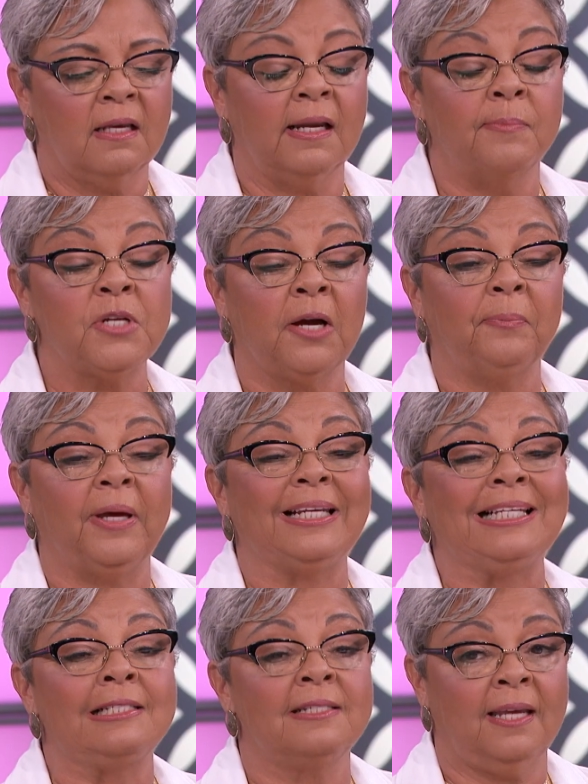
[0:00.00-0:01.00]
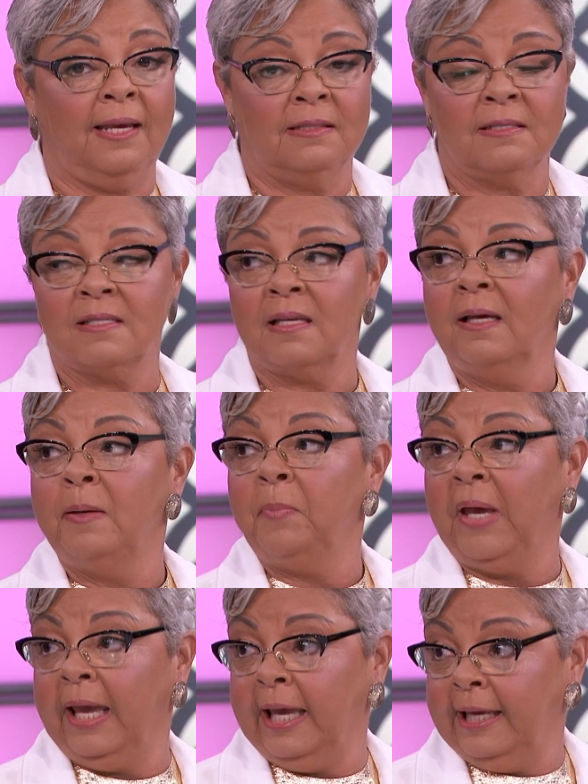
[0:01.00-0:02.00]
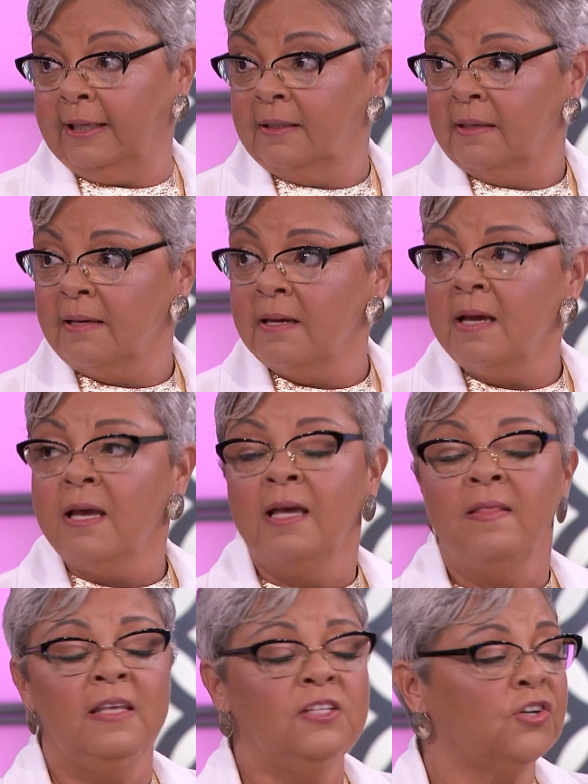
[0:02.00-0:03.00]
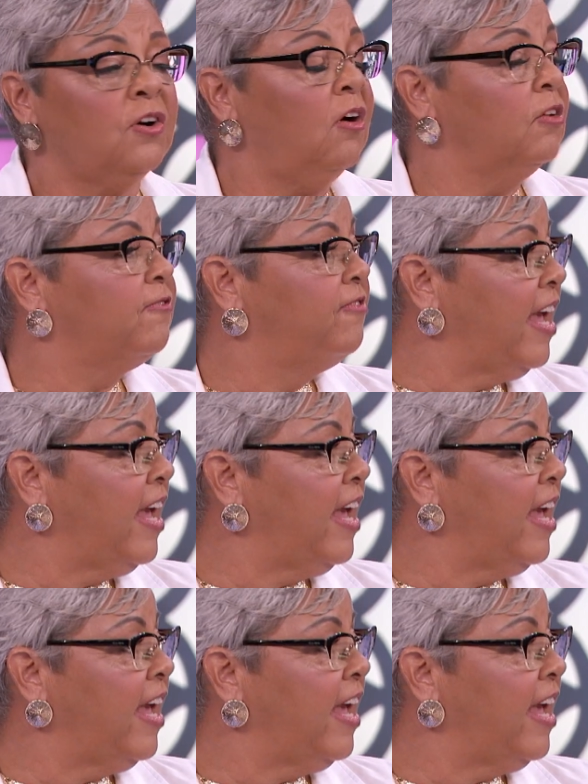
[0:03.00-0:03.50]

and I'm talking about intense pain. Uh-oh. These are called